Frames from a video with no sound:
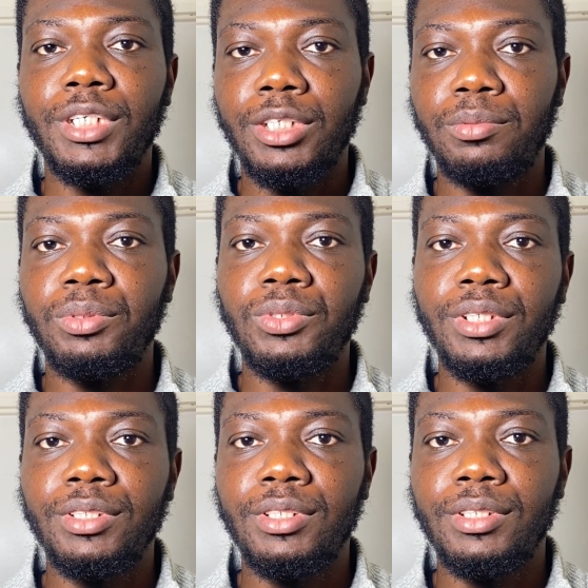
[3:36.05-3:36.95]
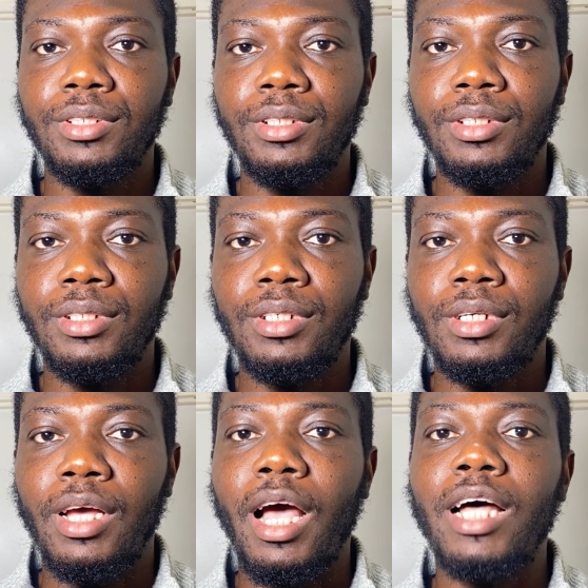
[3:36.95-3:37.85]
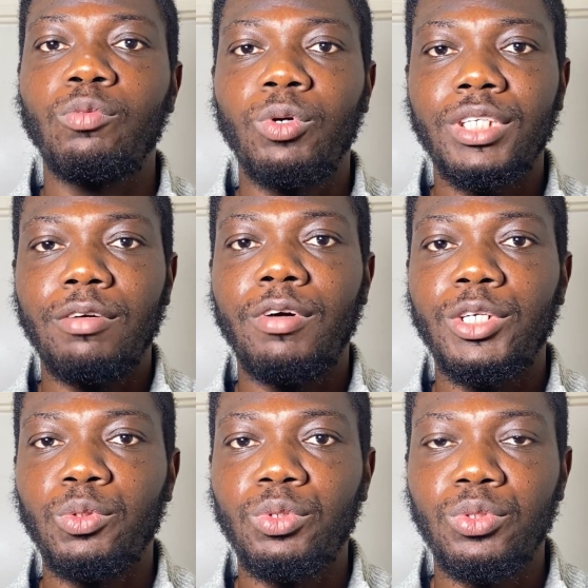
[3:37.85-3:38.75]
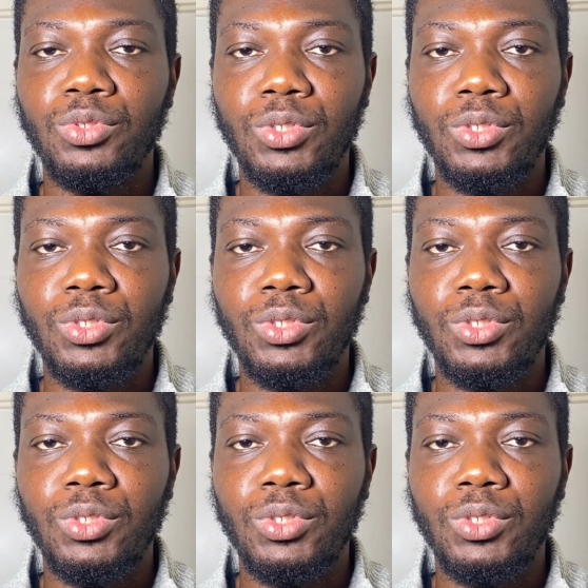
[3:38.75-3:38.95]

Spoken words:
experience and whatever you want to